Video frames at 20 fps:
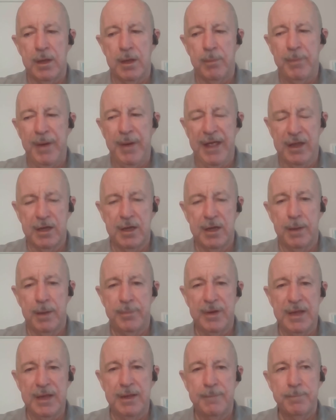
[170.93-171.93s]
by a
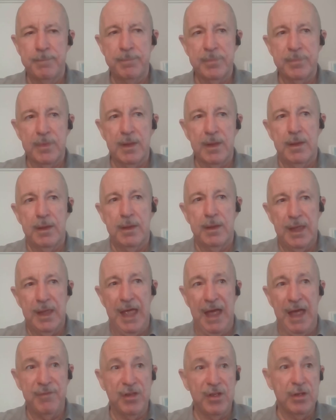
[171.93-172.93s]
company
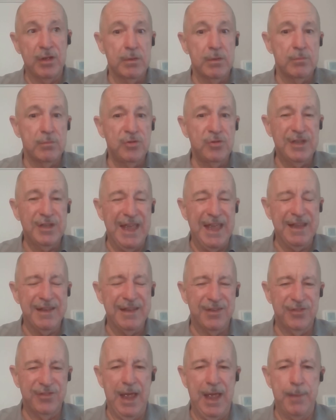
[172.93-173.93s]
having taken
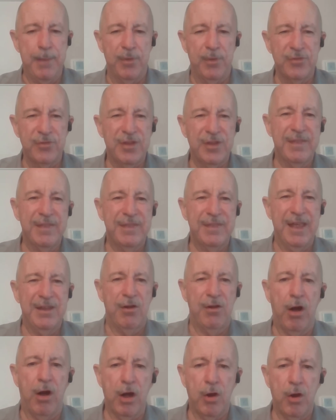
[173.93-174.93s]
the samples that
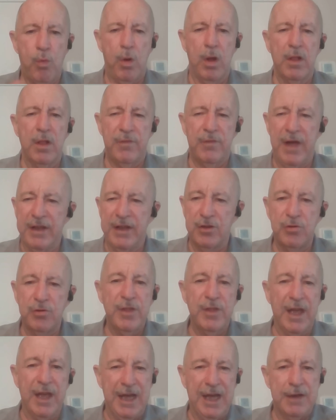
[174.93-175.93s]
aren't qualified to do
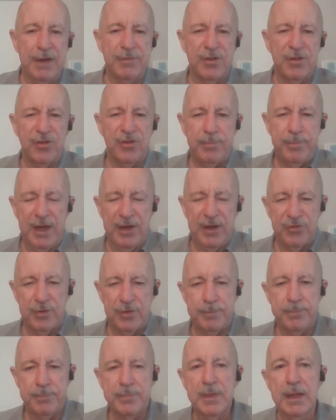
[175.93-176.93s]
that kind of
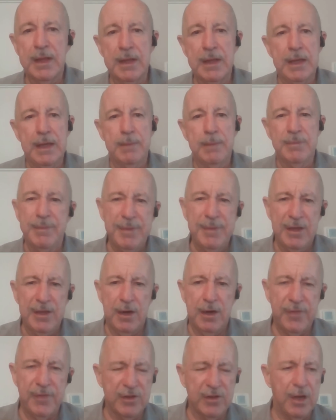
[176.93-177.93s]
inspection. Let me get
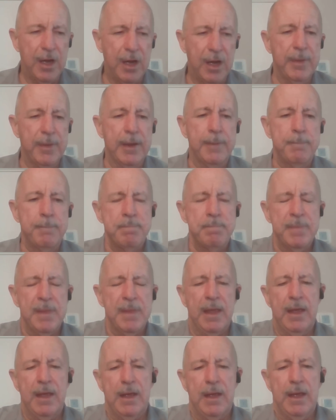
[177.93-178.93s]
off that topic.
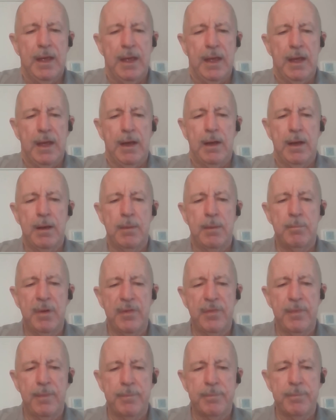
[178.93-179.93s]

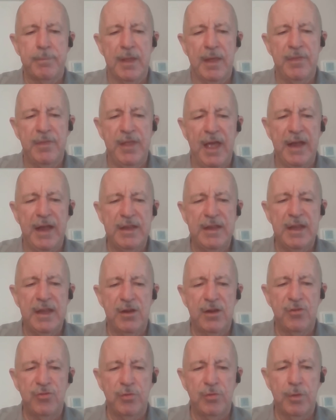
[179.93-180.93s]
But the idea
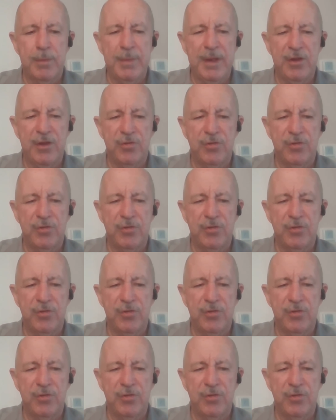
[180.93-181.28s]
here is you want to make